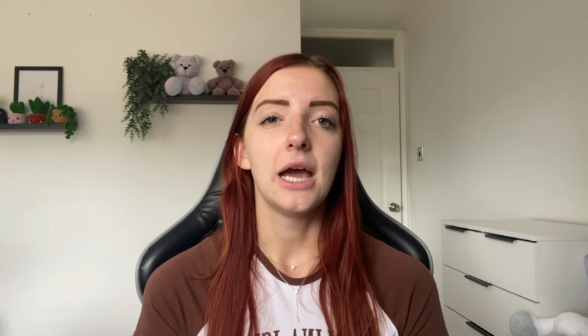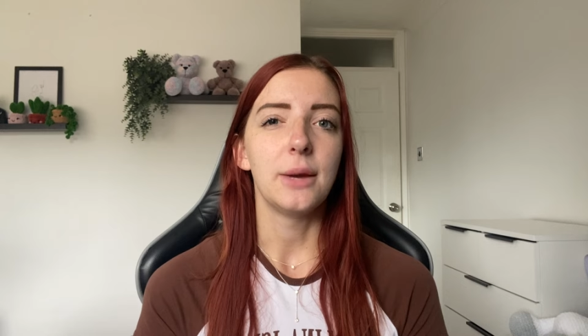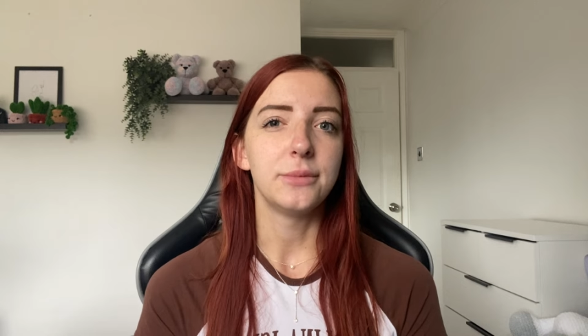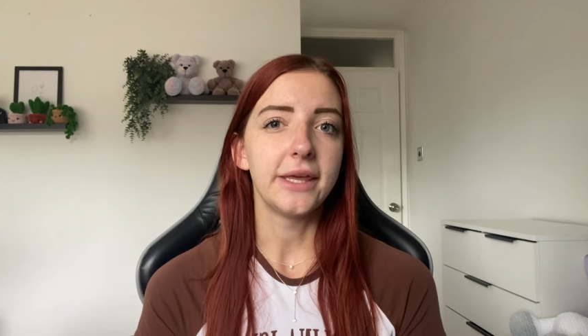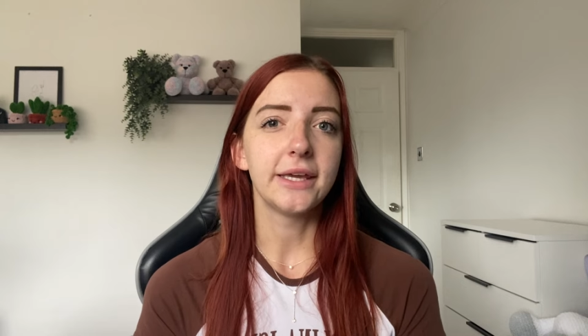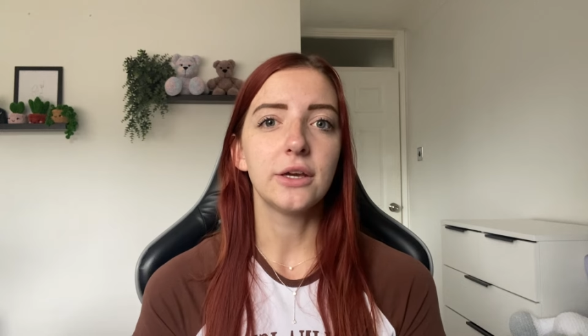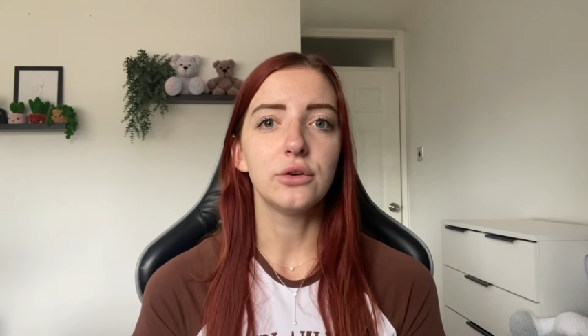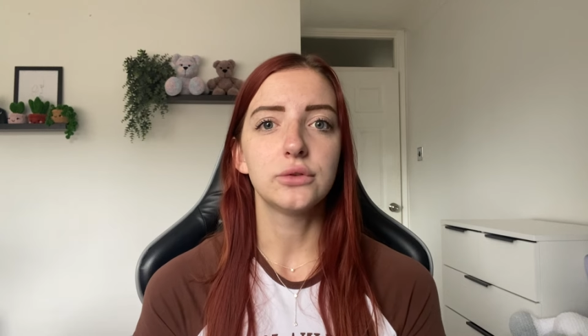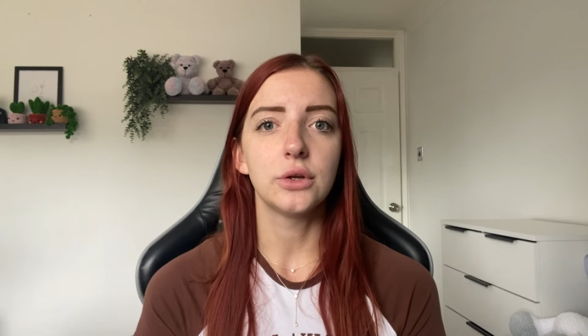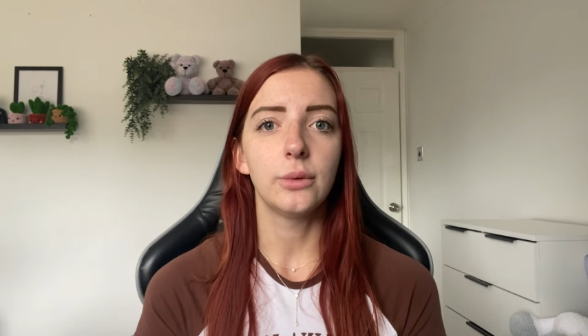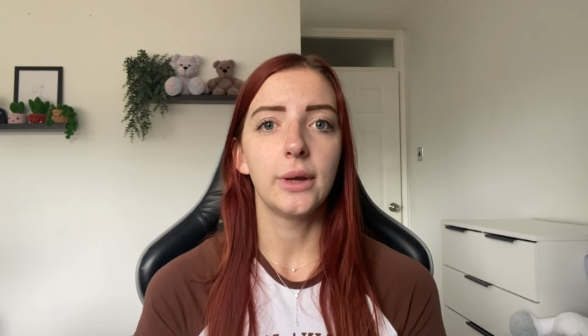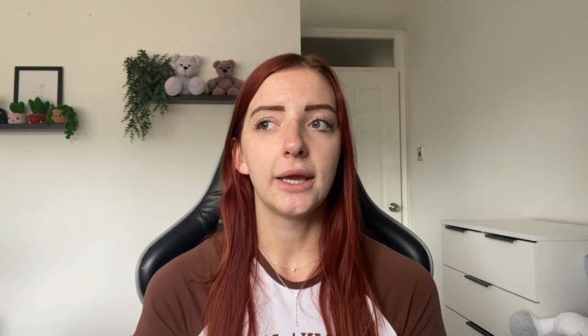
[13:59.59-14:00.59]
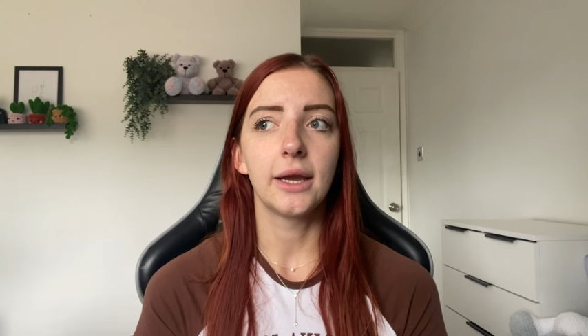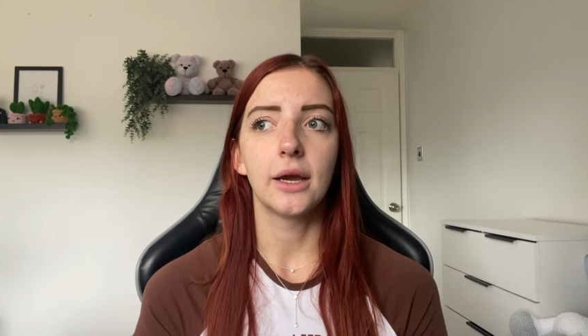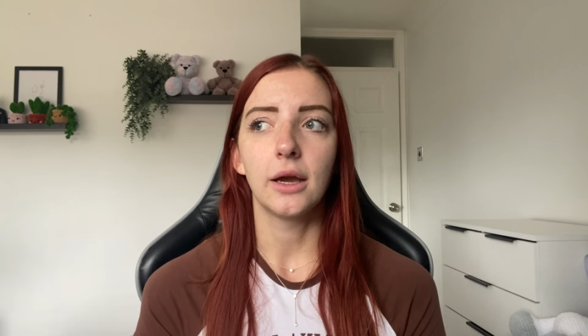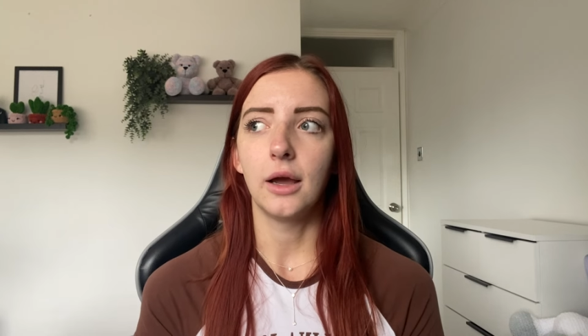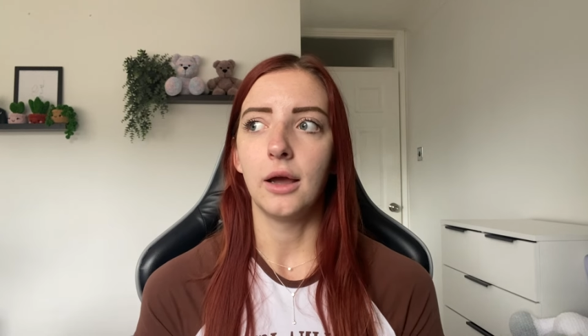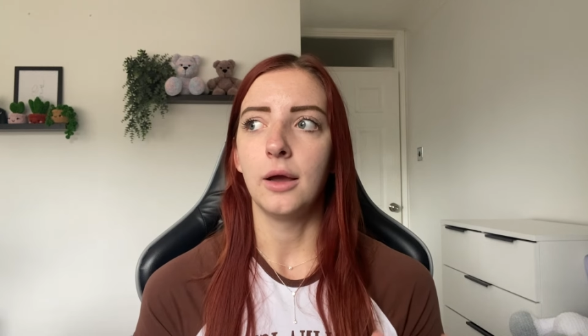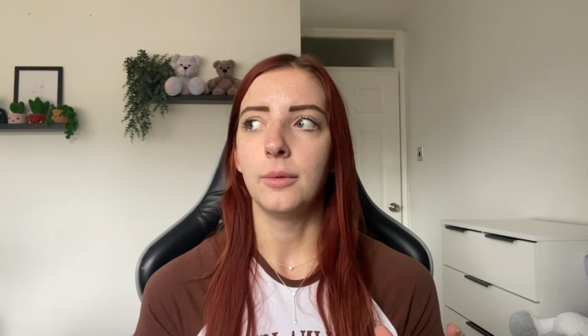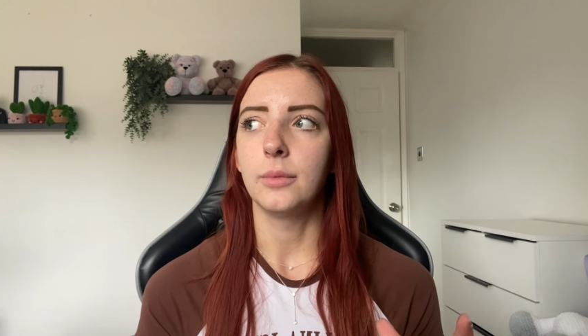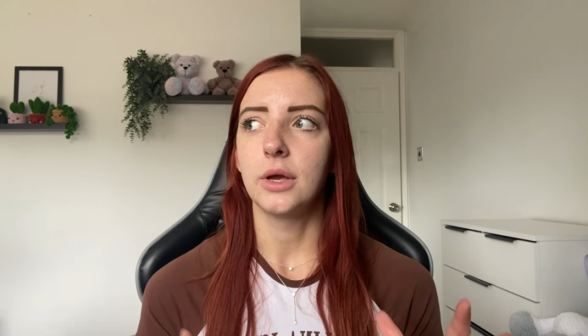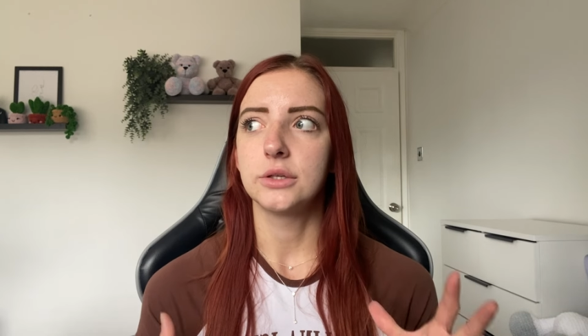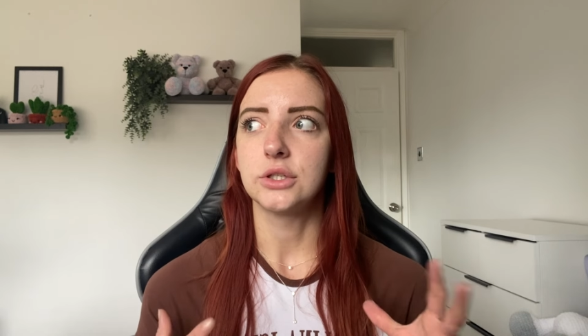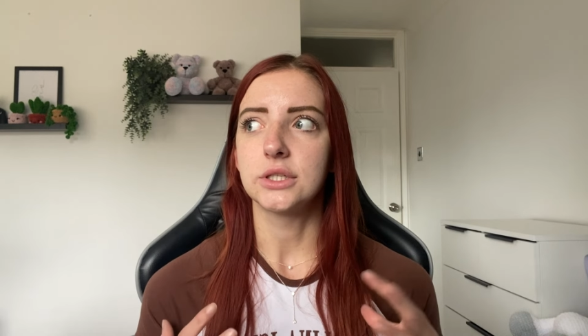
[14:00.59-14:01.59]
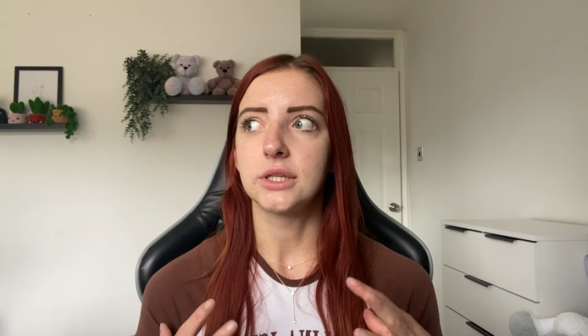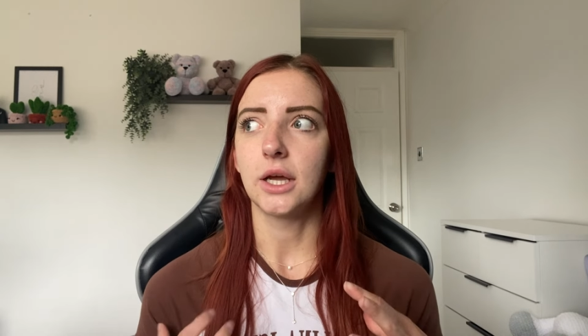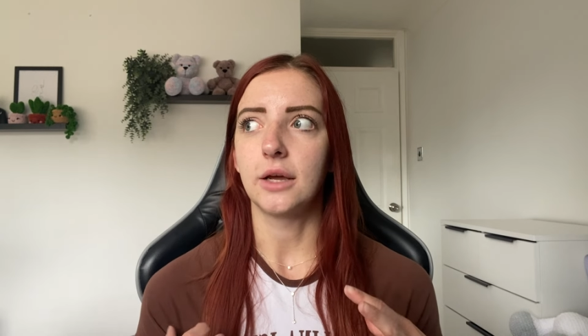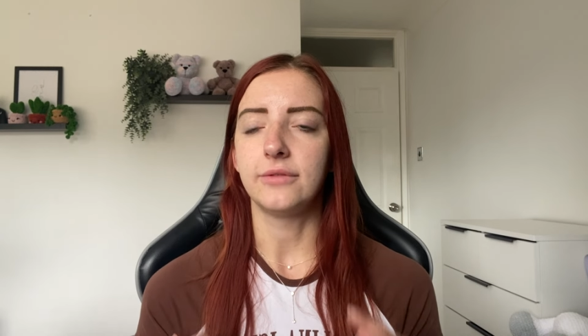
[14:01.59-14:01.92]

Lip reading: I'm thinking of doing just a